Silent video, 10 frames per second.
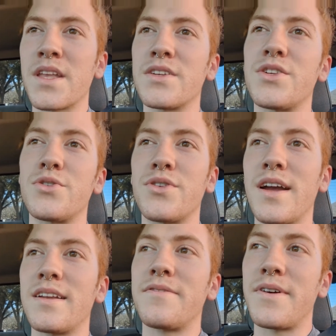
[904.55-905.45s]
So
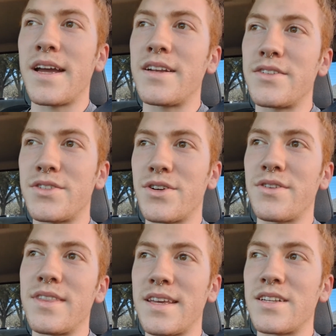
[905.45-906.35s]
trying to find
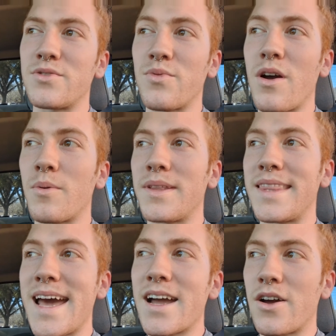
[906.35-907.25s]
certain things wrong with
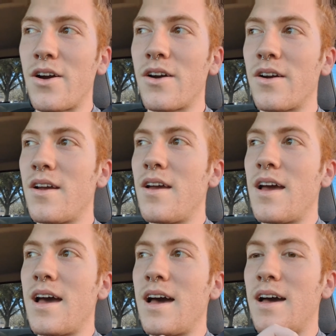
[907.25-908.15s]
that car
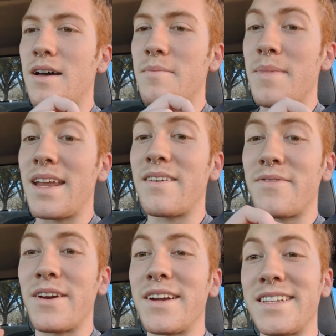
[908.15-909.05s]
made it
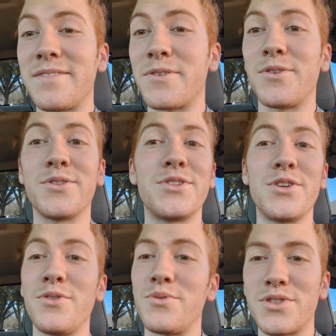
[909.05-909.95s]
very difficult
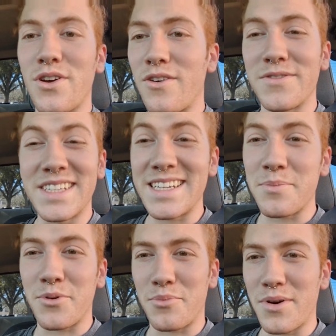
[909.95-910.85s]
to solve
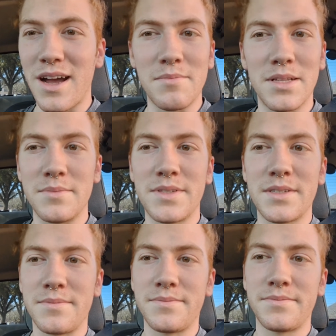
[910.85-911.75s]
simple problems.